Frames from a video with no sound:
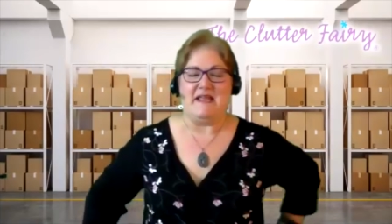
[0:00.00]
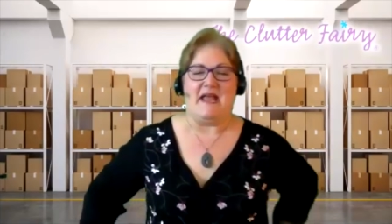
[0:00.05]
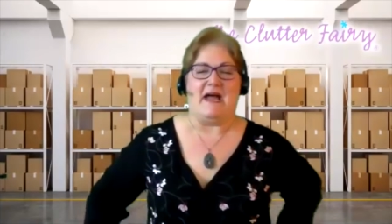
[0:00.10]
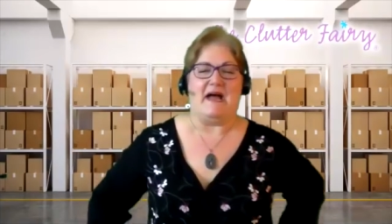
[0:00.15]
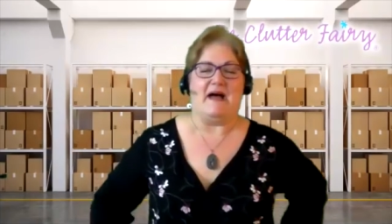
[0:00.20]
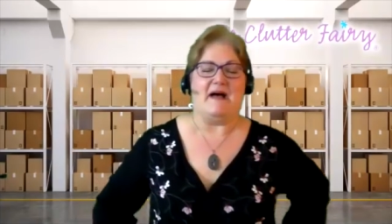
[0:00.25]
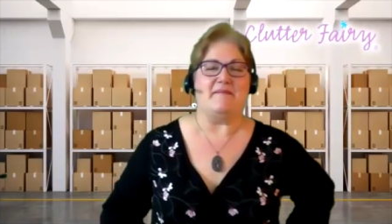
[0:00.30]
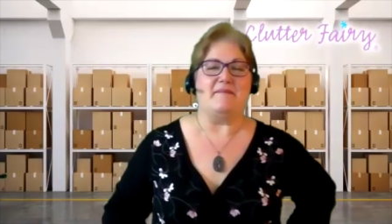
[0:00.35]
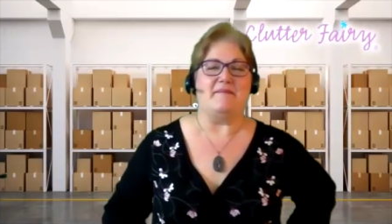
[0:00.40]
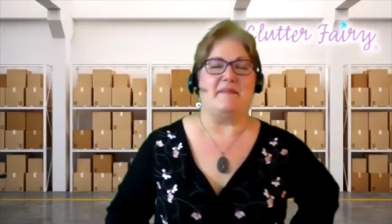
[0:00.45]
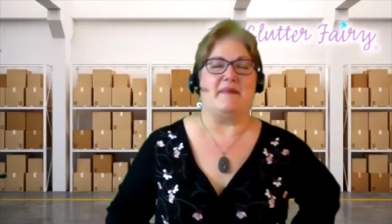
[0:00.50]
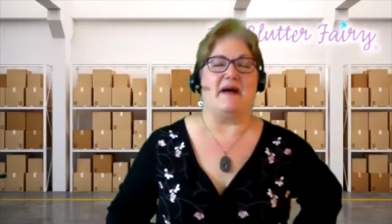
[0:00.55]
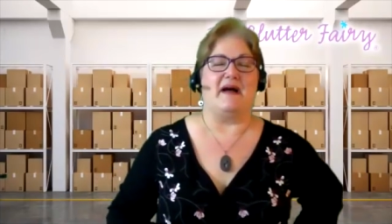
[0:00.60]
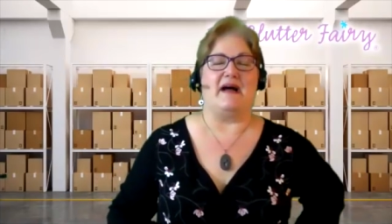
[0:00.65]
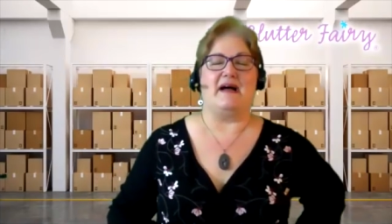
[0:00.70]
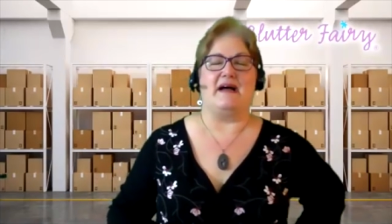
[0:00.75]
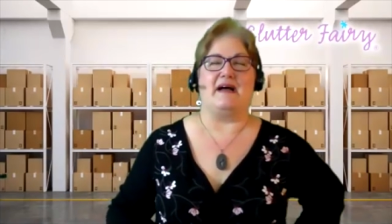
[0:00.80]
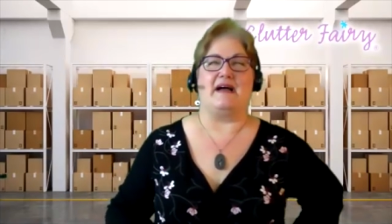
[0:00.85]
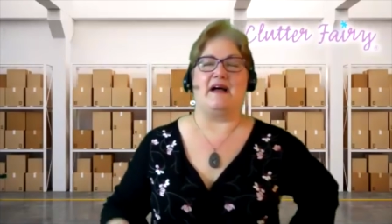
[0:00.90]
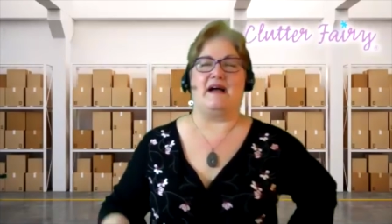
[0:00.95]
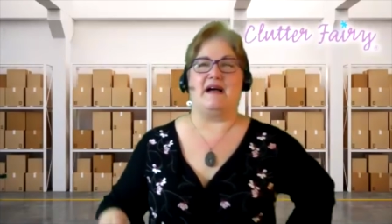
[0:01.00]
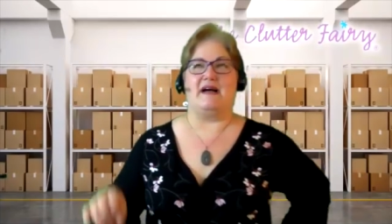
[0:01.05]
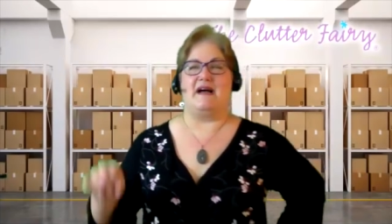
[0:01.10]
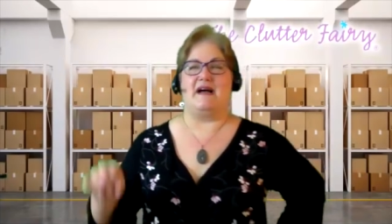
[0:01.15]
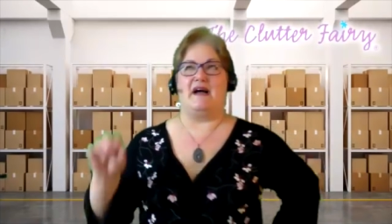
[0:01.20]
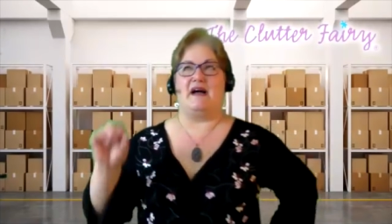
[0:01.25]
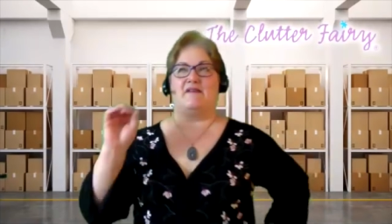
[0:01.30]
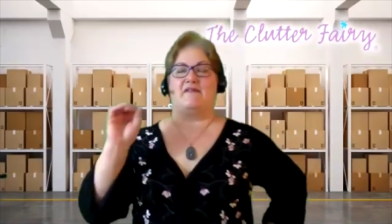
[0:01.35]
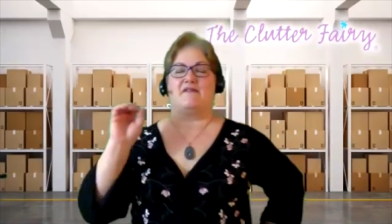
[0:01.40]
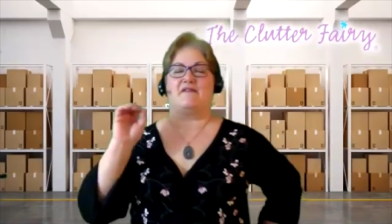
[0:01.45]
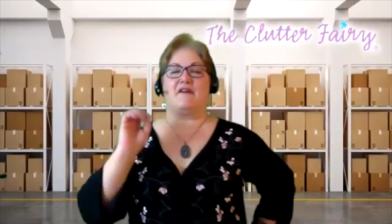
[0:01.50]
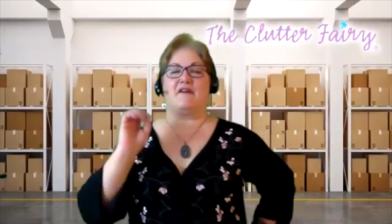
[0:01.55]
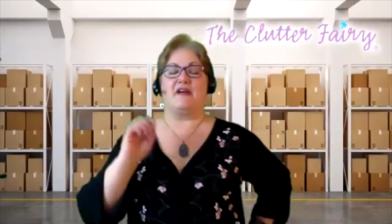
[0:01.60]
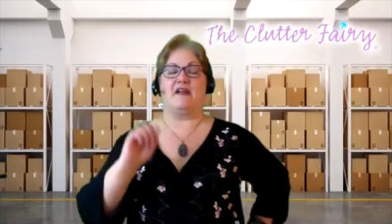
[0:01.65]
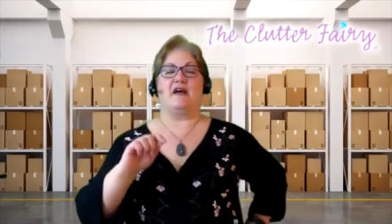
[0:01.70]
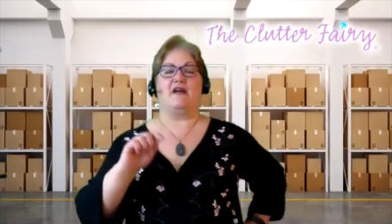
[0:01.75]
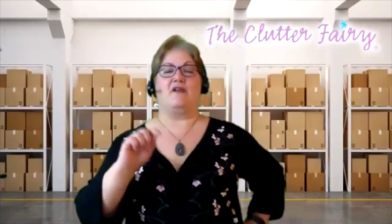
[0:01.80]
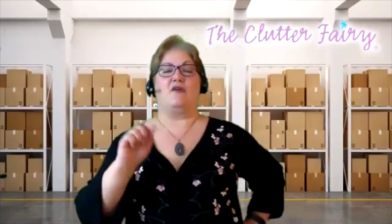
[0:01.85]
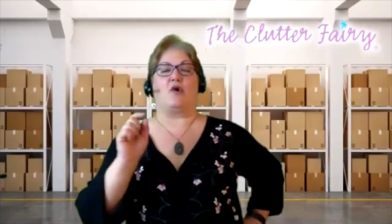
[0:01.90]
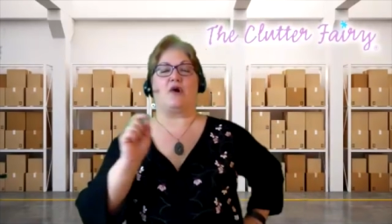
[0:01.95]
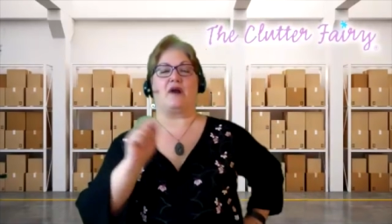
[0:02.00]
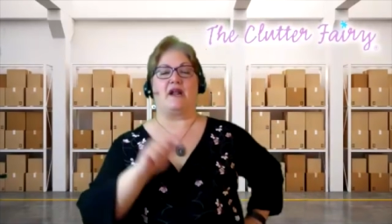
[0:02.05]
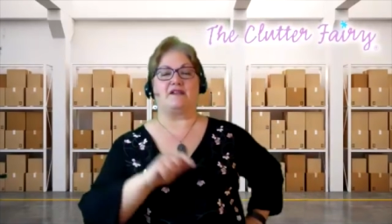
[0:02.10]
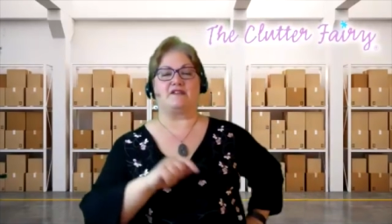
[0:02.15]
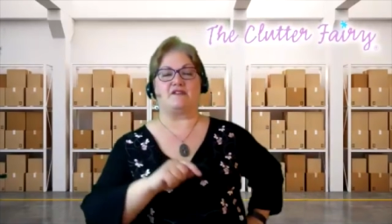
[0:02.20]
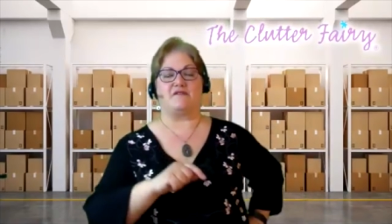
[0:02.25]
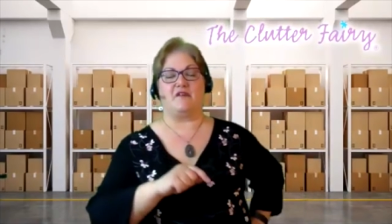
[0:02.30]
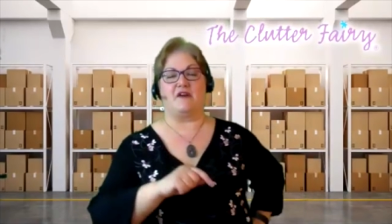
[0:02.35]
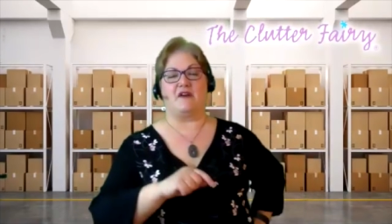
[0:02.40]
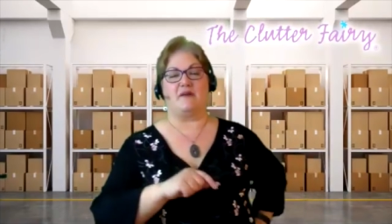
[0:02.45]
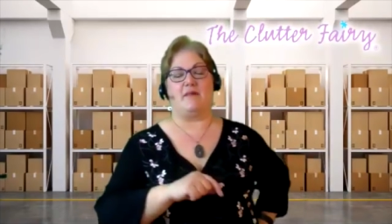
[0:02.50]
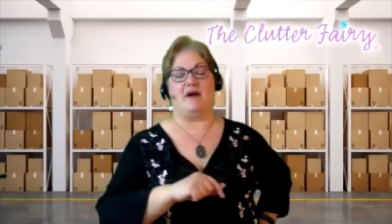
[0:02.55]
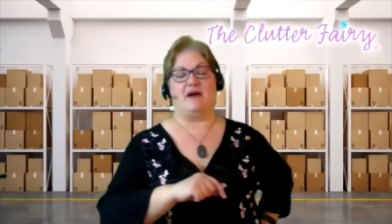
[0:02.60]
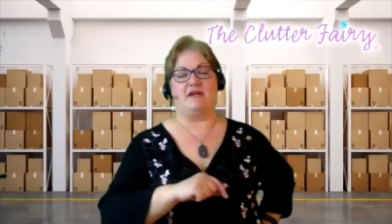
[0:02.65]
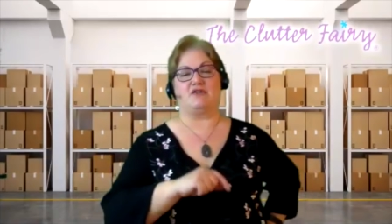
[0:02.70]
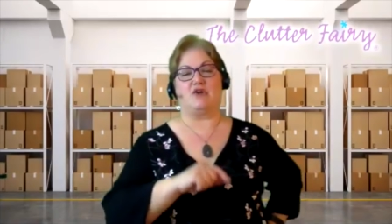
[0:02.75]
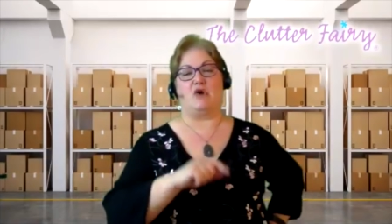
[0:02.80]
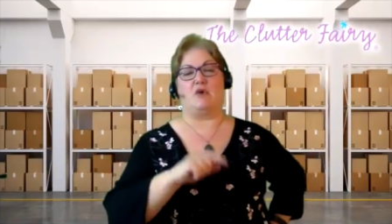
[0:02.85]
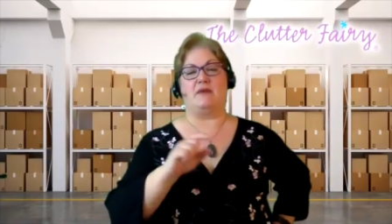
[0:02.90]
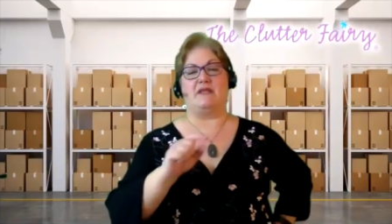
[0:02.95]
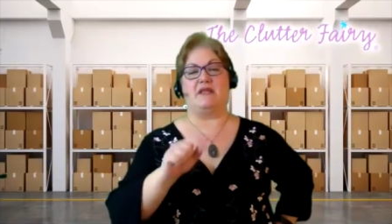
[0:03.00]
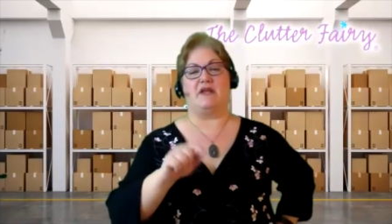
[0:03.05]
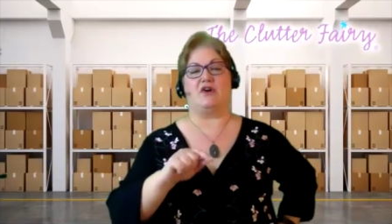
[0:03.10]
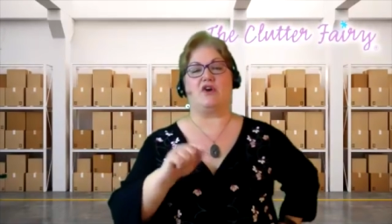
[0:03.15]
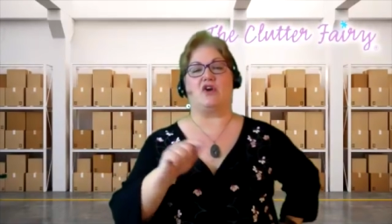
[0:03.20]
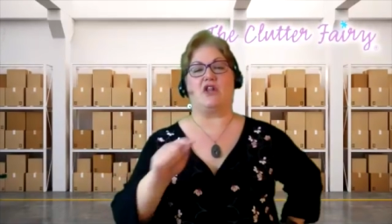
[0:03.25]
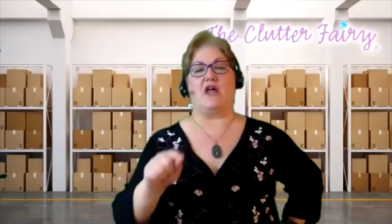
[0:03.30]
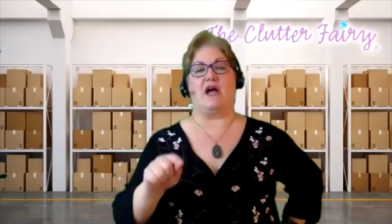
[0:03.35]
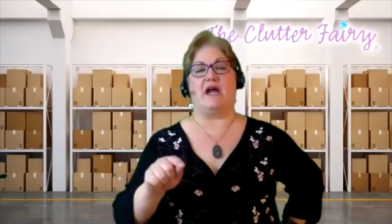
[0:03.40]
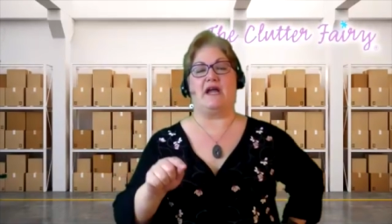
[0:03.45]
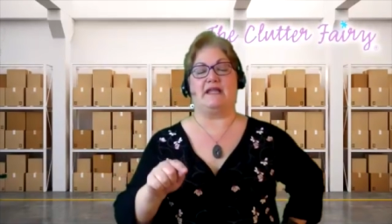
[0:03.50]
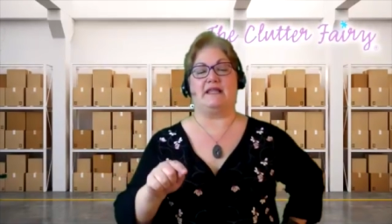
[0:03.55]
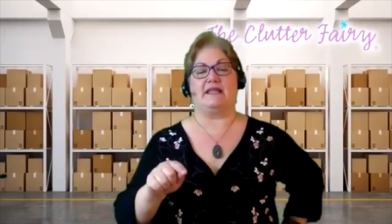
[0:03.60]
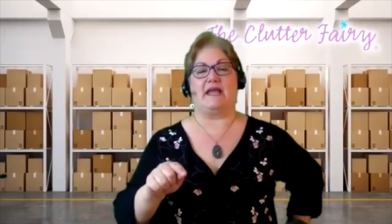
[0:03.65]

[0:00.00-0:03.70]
An organizer friend of mine told me that her client